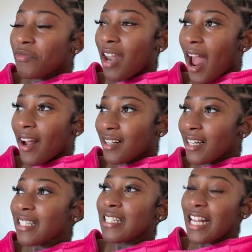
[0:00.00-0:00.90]
Like
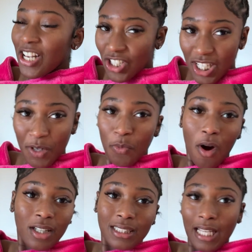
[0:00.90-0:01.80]
it's literally
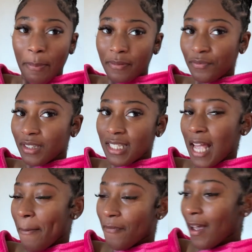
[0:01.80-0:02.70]
what the
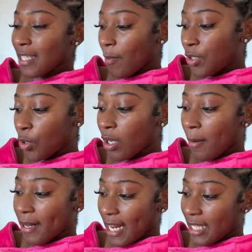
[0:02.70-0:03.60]
type of things I'll be doing in
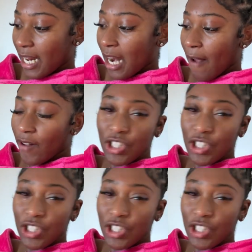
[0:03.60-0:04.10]
my day-to-day life.